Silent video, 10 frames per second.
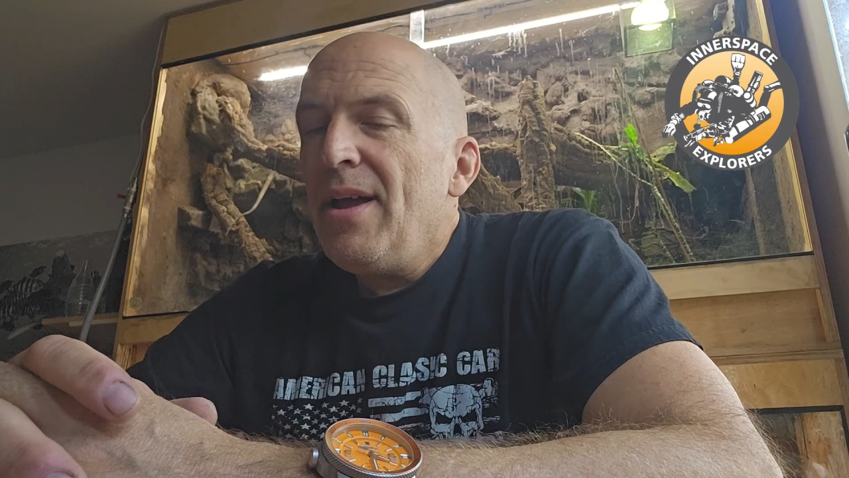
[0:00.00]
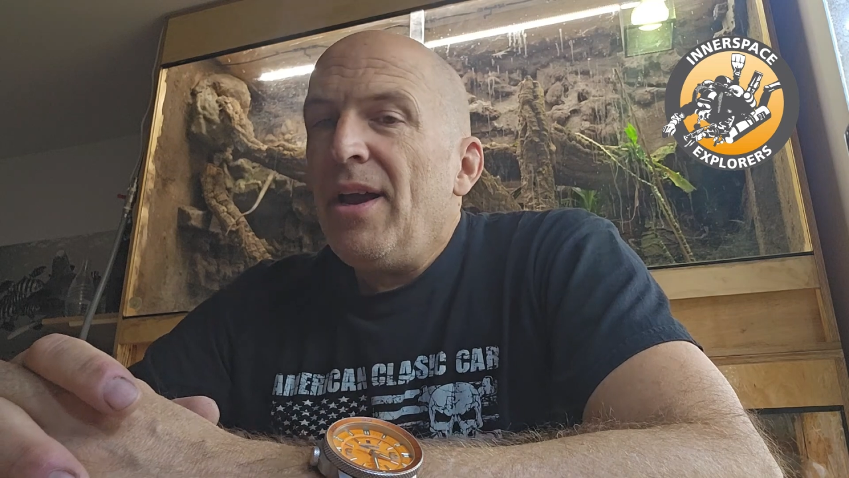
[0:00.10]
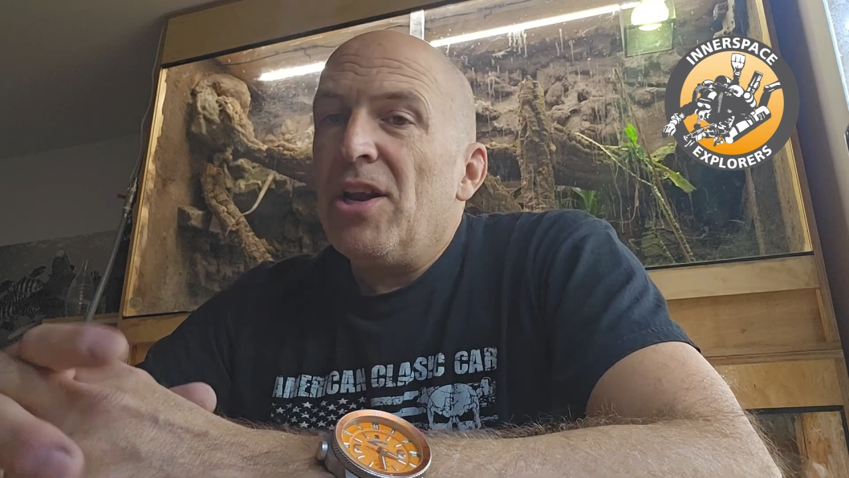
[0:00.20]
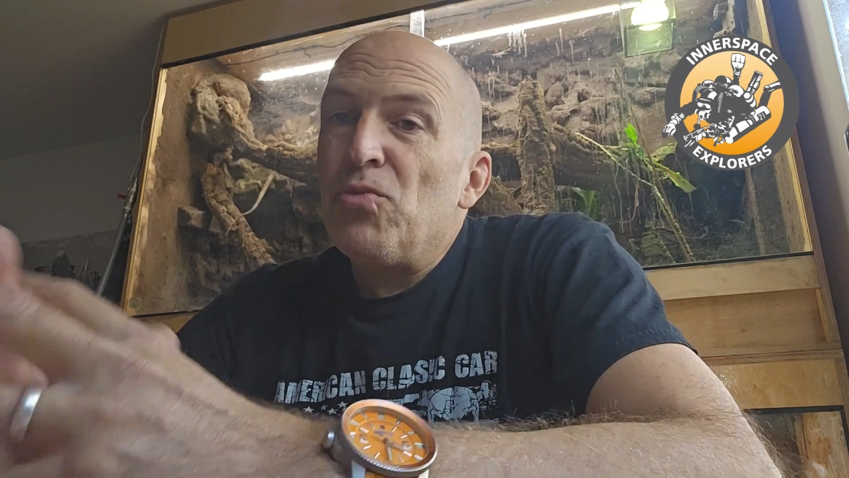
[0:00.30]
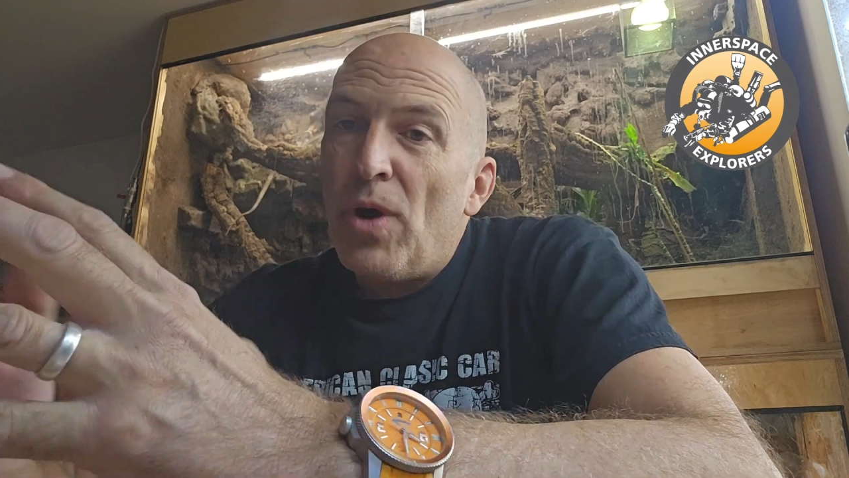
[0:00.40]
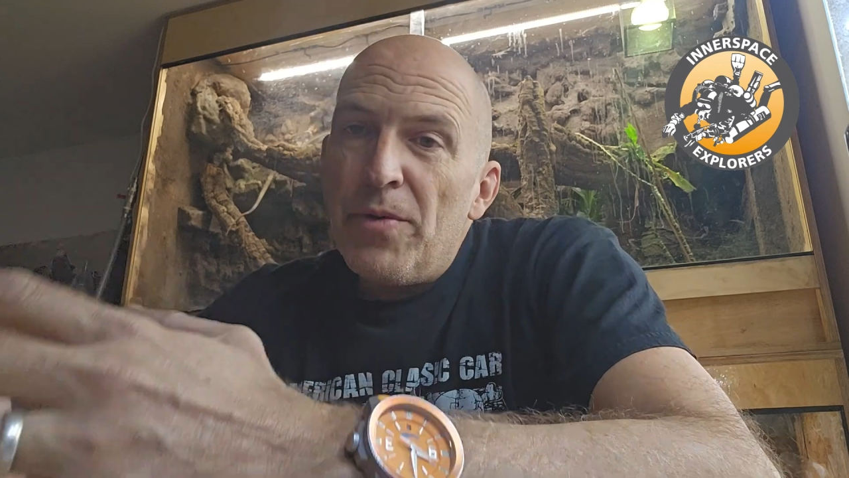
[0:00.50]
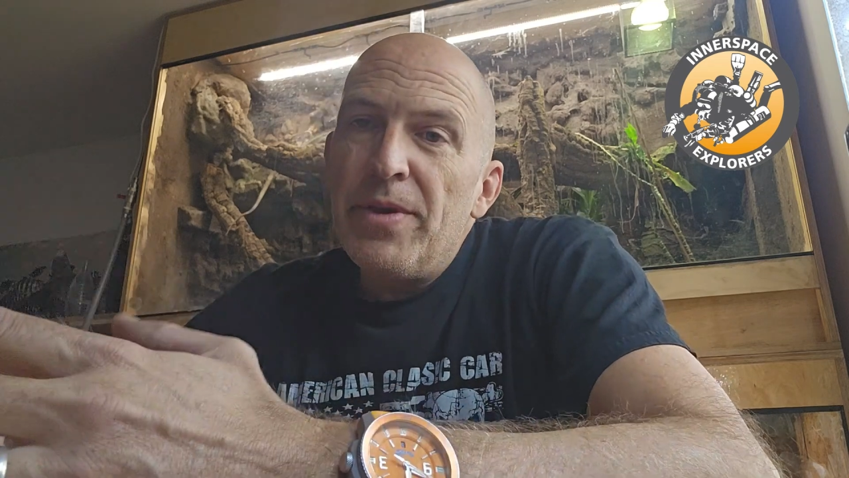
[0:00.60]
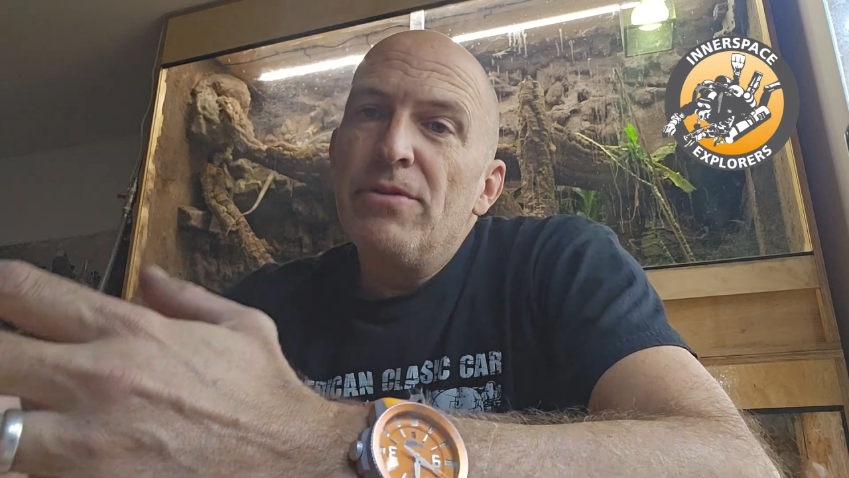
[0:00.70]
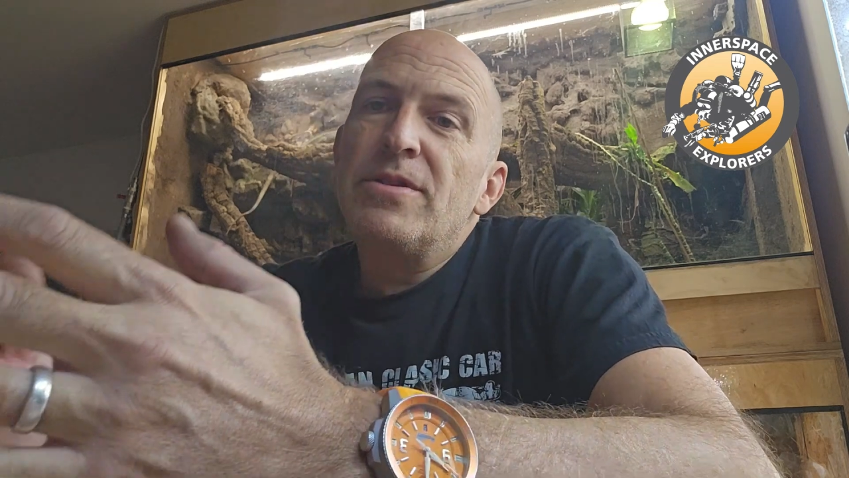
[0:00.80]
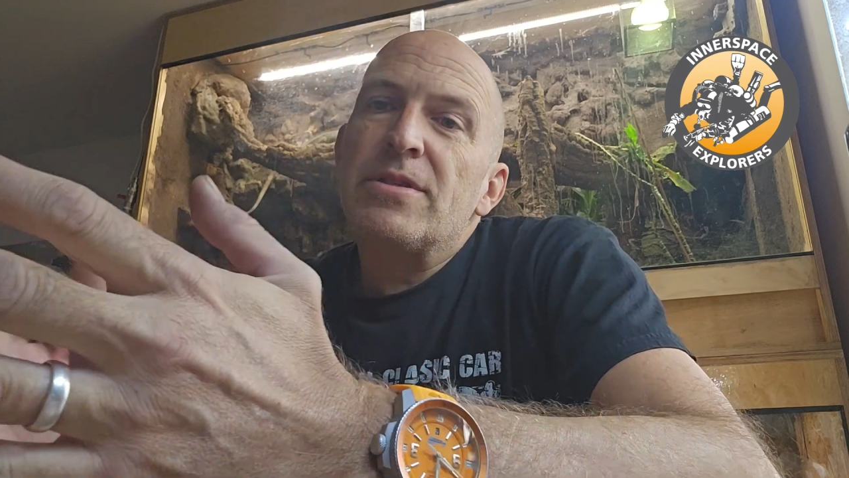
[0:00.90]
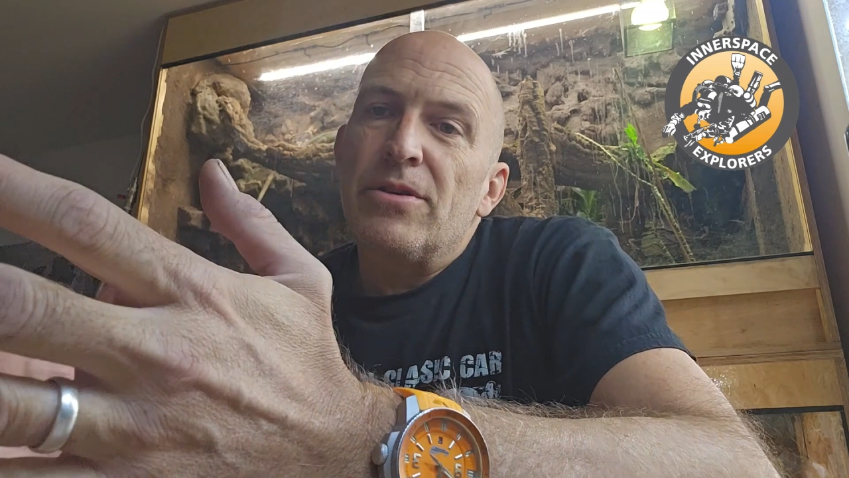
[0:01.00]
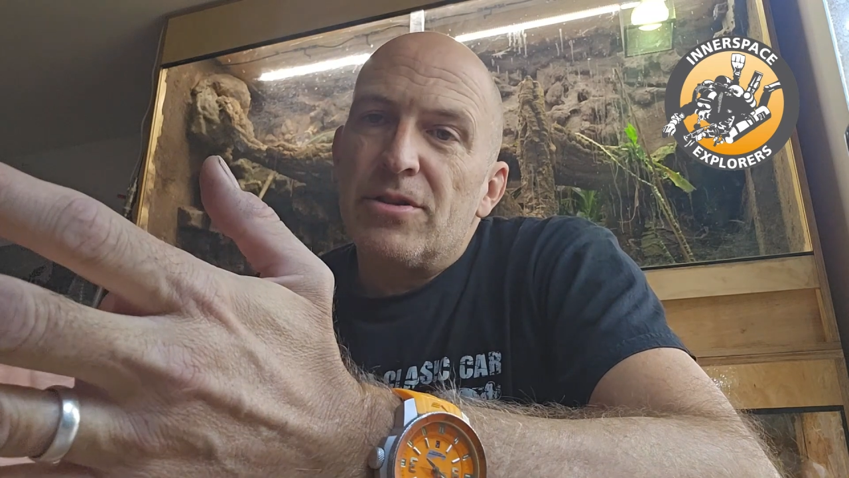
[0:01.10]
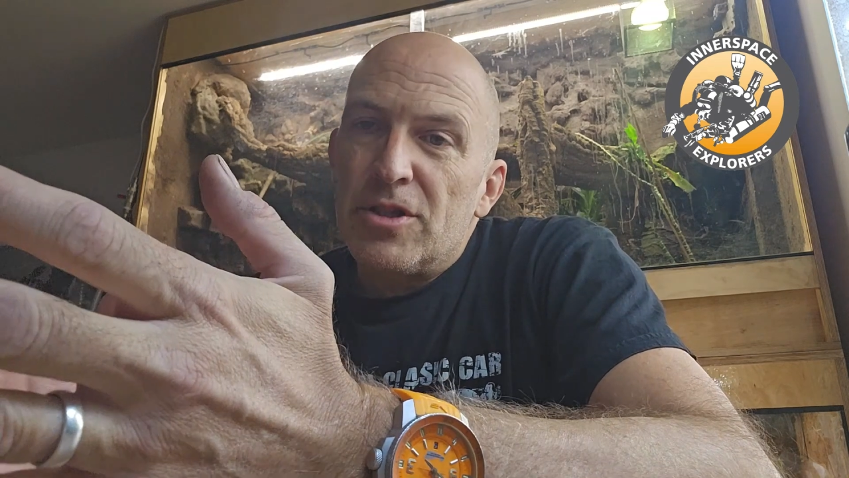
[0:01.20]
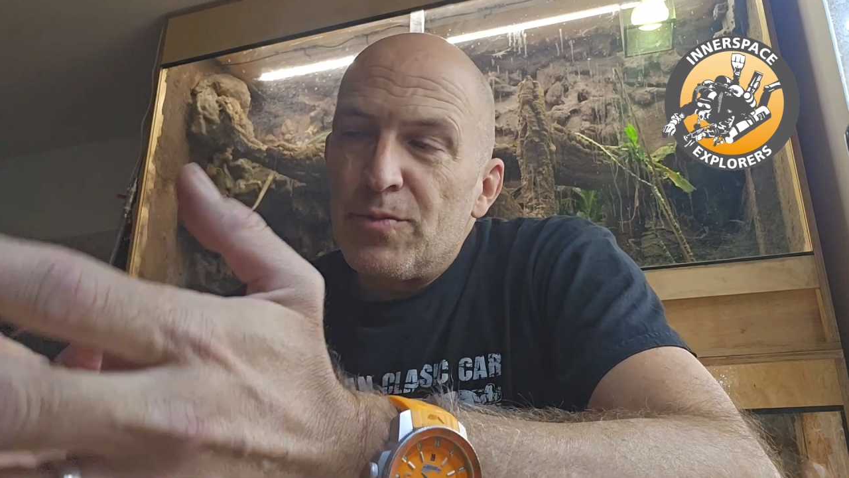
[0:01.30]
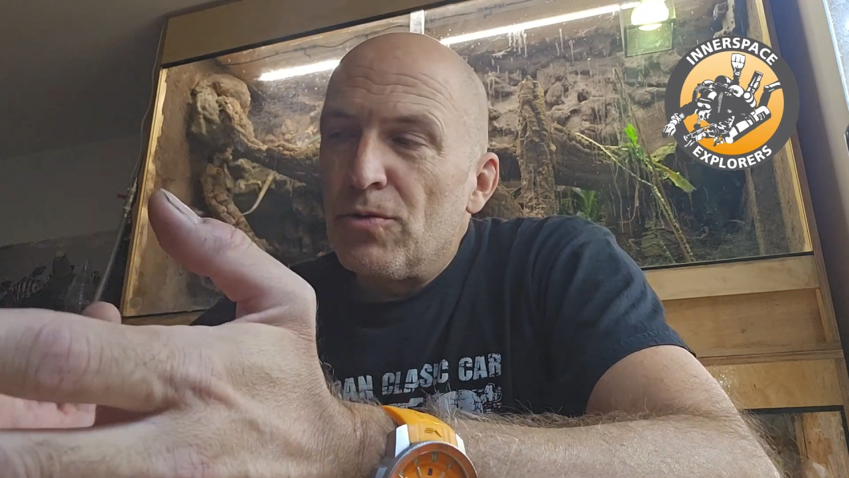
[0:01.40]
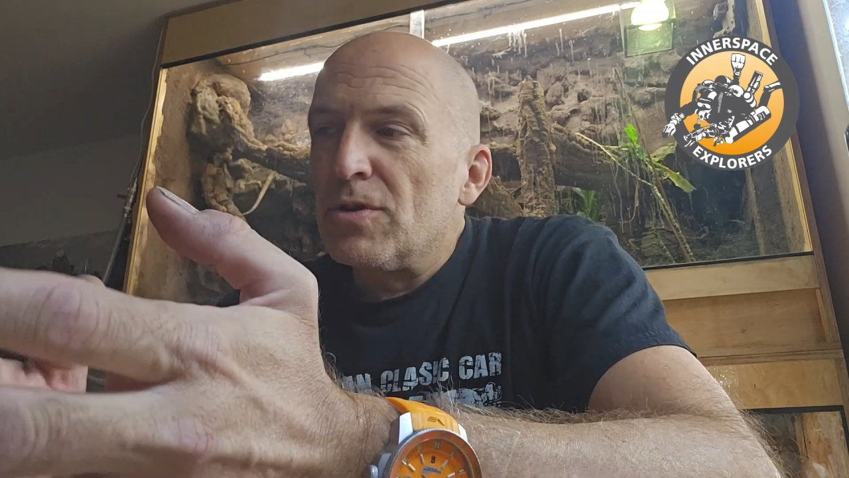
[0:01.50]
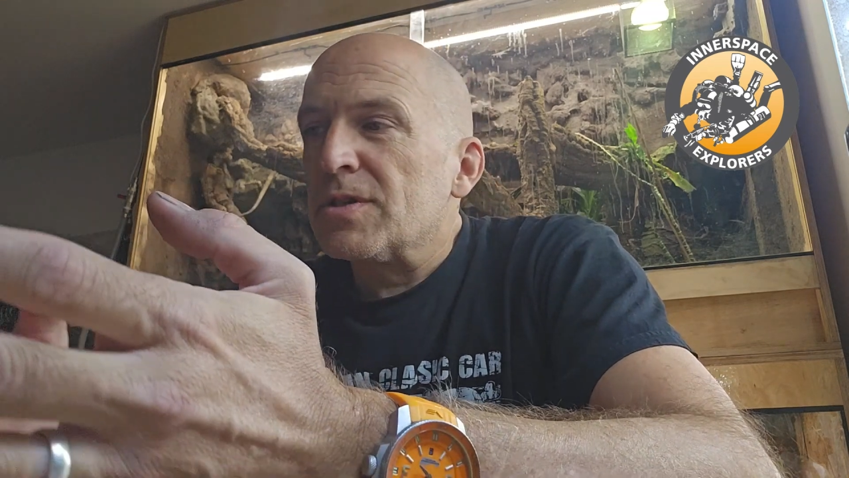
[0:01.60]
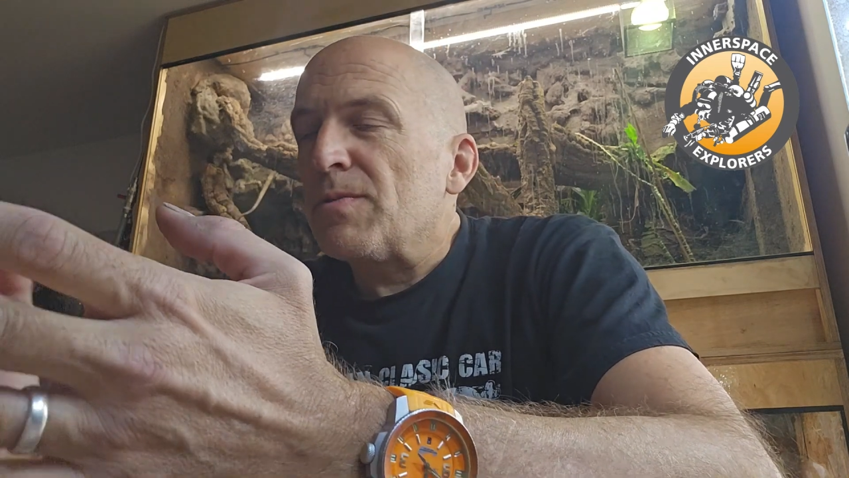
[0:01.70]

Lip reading: and why we use certain spools,